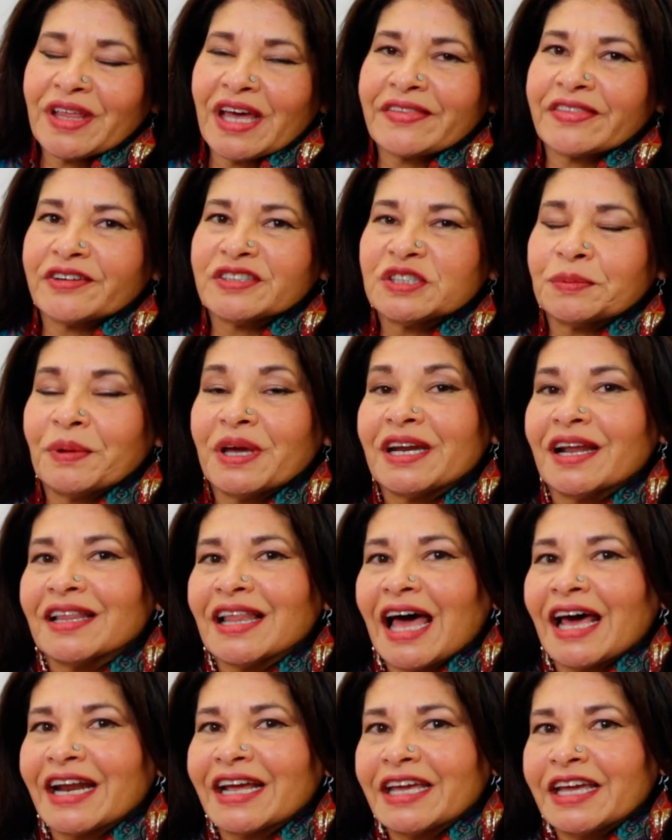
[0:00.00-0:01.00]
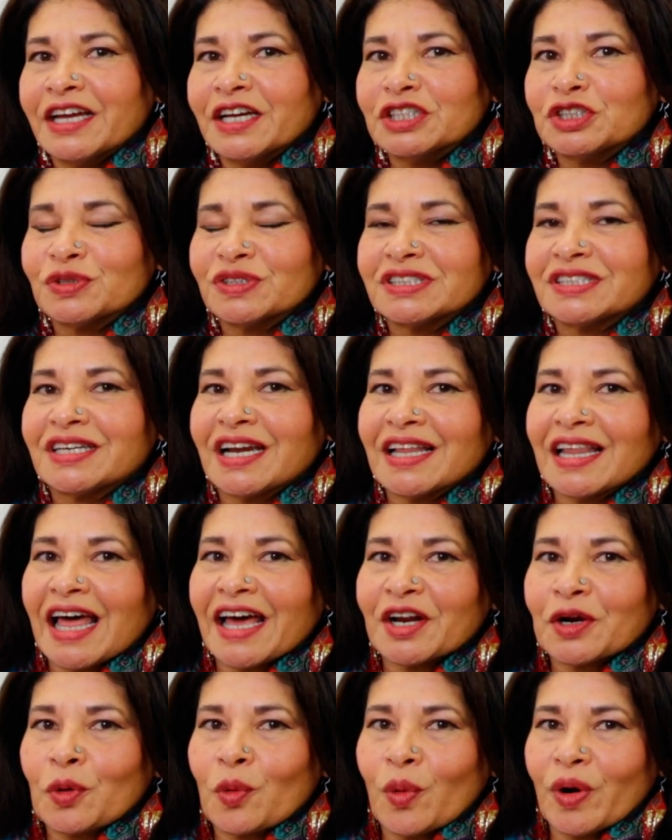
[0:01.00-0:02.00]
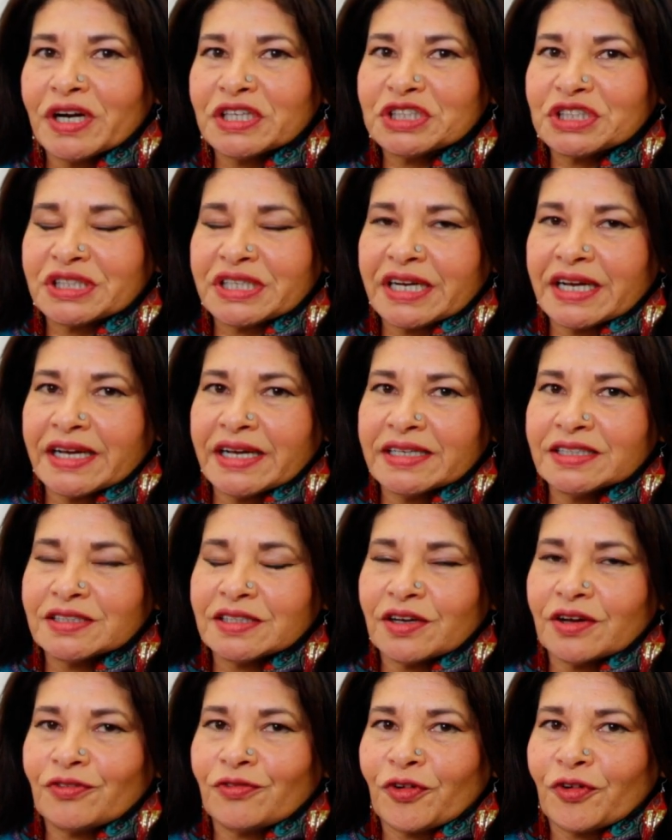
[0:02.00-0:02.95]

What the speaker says: that there's been a lot of interest and a lot of questions